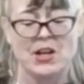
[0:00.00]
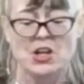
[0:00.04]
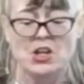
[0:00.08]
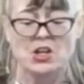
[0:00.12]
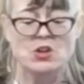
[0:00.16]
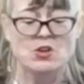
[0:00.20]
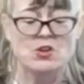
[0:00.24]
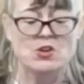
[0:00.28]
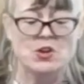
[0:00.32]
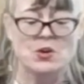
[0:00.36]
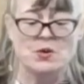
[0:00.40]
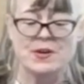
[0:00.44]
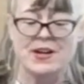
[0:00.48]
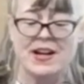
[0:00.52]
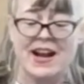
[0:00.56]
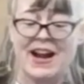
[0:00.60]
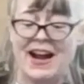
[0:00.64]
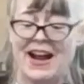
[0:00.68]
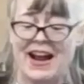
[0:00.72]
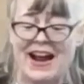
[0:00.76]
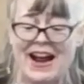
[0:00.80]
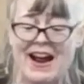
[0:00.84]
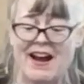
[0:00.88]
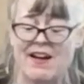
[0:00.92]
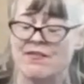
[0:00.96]
You don't
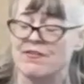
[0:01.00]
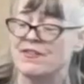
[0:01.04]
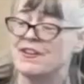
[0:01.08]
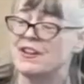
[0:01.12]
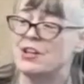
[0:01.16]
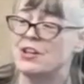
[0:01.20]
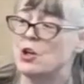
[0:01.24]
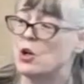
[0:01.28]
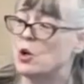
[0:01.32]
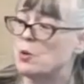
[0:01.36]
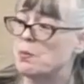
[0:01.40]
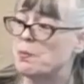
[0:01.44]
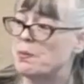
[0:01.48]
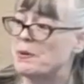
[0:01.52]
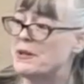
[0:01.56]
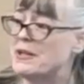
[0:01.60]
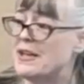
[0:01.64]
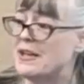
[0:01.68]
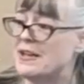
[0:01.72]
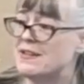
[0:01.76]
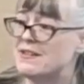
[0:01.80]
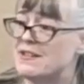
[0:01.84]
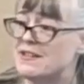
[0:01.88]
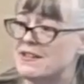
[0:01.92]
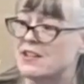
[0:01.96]
have an
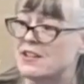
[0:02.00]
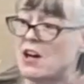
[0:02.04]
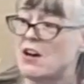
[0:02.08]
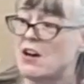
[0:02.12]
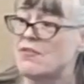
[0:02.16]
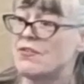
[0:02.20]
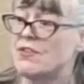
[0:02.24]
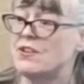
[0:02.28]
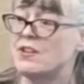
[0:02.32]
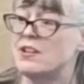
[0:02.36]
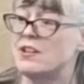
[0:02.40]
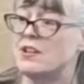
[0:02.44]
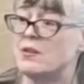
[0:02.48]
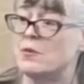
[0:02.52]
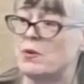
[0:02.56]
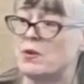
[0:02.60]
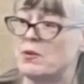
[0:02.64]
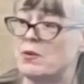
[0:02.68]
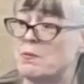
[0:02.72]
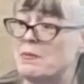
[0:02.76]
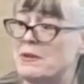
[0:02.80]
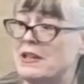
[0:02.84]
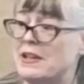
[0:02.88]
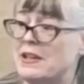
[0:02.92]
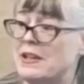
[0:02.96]
open-ended covenant
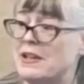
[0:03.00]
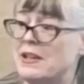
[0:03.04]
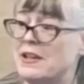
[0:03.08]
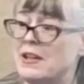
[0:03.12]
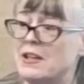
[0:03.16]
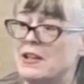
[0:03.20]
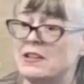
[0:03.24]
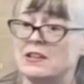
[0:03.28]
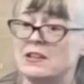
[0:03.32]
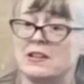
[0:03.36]
with me